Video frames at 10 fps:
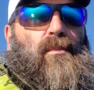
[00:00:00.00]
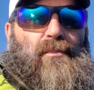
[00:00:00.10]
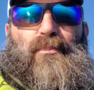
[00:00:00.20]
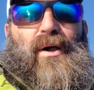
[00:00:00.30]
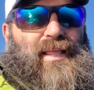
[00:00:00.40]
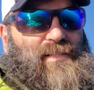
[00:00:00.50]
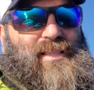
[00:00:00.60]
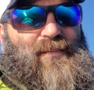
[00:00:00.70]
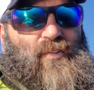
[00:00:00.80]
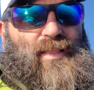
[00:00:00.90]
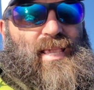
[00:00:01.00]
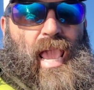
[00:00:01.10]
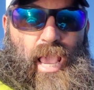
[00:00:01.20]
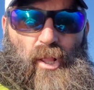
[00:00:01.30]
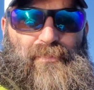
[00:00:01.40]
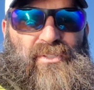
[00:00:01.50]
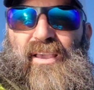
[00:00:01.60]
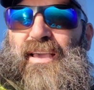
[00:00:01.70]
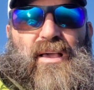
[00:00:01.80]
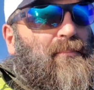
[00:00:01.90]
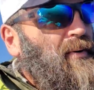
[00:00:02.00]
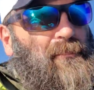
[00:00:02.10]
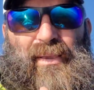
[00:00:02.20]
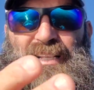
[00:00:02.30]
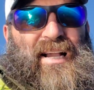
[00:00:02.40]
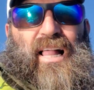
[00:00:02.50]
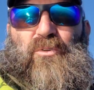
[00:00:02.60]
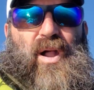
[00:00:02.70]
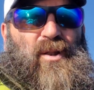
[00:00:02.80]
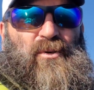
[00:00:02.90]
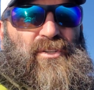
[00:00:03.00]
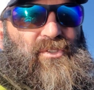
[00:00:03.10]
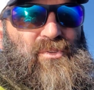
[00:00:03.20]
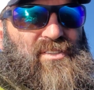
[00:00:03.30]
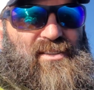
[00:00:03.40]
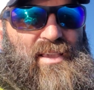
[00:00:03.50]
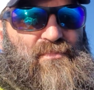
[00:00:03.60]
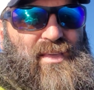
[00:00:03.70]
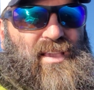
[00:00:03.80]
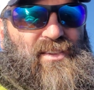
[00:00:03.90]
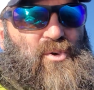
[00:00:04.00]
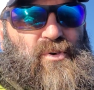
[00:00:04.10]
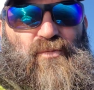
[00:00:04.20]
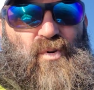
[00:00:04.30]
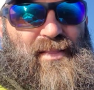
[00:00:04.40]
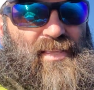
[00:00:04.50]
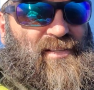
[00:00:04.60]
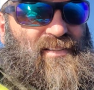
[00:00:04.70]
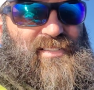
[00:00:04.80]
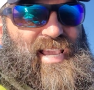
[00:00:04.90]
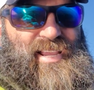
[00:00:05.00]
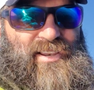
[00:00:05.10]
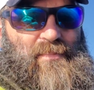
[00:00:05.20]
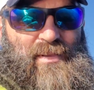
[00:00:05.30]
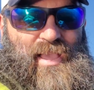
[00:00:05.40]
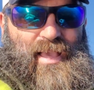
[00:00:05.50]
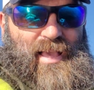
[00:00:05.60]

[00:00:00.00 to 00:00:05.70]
But it definitely helps. But a big Colorado could do the same thing. You could run these in tandem.